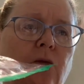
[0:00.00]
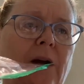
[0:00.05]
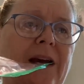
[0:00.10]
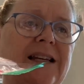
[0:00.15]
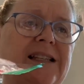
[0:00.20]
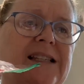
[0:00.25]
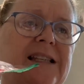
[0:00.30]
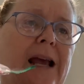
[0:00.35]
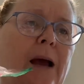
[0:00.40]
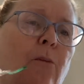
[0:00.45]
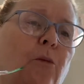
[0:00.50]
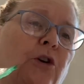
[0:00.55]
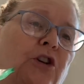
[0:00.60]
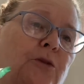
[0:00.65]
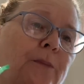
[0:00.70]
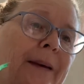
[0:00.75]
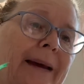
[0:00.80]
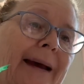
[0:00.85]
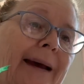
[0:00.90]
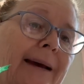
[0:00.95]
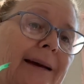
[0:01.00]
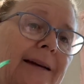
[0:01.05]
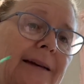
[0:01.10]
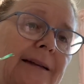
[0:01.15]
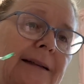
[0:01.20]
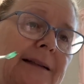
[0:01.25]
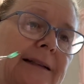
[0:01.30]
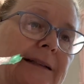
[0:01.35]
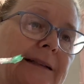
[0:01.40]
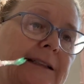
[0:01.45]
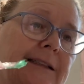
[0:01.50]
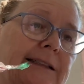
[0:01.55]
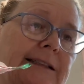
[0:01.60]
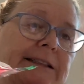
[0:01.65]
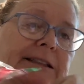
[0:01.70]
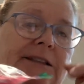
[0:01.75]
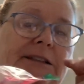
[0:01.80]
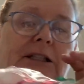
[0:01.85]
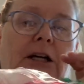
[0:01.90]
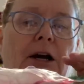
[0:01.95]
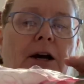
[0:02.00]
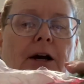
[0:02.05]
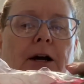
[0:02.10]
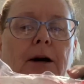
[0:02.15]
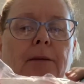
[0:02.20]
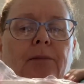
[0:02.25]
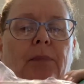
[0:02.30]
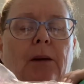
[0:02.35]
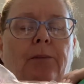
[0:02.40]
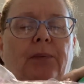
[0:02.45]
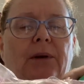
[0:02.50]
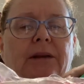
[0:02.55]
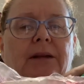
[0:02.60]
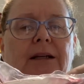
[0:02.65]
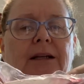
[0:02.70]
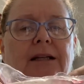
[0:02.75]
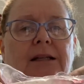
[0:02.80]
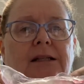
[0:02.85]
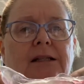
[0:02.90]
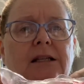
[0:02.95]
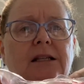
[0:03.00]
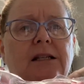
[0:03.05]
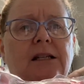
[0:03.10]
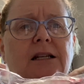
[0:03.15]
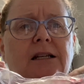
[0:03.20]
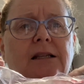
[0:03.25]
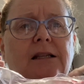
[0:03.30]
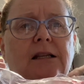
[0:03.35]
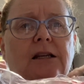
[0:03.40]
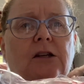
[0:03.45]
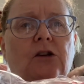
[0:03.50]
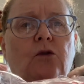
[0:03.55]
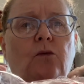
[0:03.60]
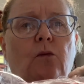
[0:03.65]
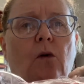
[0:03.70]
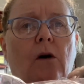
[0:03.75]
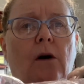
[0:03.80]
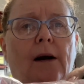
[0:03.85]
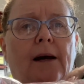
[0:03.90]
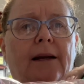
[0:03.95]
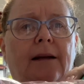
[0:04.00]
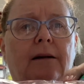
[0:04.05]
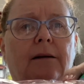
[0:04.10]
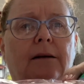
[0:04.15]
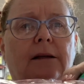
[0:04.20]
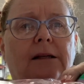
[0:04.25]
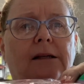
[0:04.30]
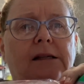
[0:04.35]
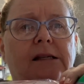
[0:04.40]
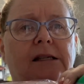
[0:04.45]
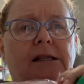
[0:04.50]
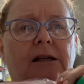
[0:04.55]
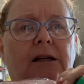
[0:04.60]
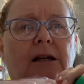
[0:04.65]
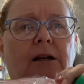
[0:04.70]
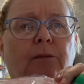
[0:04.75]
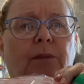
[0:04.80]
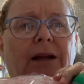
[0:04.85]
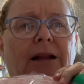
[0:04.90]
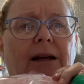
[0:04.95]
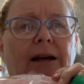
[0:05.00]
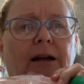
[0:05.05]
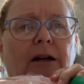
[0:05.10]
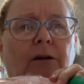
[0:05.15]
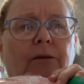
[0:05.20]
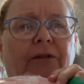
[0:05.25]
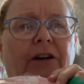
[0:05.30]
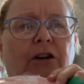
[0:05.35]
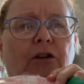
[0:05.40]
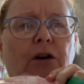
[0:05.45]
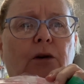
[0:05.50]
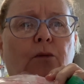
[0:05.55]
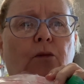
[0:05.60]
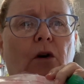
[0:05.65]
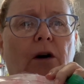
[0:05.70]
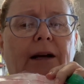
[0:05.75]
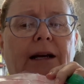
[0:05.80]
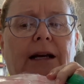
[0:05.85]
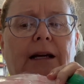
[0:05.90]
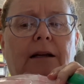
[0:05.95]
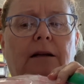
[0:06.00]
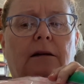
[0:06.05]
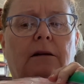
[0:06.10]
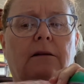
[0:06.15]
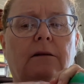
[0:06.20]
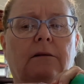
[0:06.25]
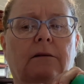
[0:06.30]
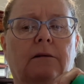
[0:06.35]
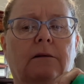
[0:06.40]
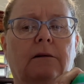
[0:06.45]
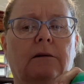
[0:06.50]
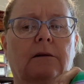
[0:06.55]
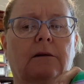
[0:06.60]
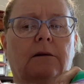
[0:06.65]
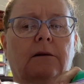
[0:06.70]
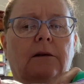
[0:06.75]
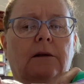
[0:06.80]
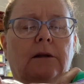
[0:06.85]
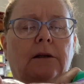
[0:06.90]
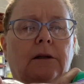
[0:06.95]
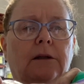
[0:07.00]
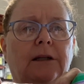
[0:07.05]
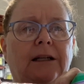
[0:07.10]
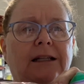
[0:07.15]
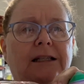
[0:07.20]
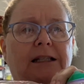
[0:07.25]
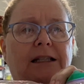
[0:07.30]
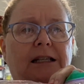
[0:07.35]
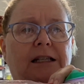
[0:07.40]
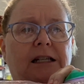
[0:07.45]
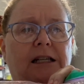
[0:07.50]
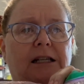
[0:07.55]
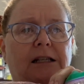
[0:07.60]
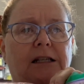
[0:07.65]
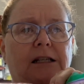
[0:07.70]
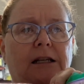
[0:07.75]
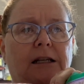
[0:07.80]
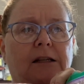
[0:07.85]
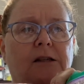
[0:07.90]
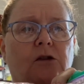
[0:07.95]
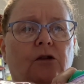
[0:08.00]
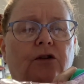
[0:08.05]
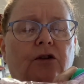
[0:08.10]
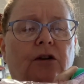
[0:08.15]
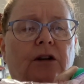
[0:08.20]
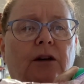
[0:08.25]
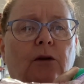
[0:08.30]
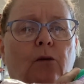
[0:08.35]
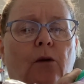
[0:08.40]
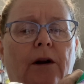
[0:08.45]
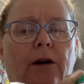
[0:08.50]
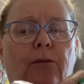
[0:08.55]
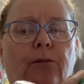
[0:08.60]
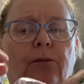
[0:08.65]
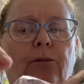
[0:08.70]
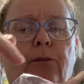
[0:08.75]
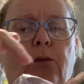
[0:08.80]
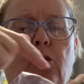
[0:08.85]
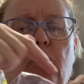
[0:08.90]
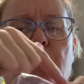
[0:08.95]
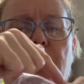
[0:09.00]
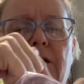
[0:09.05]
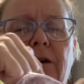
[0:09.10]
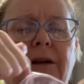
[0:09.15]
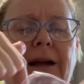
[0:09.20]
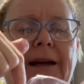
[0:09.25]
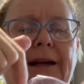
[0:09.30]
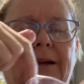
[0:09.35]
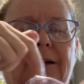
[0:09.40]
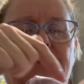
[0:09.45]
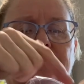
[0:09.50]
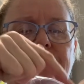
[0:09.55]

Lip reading: a sandwich bag. But the consistency you want is going to be like a very runny consistency. So you're going to want to pour I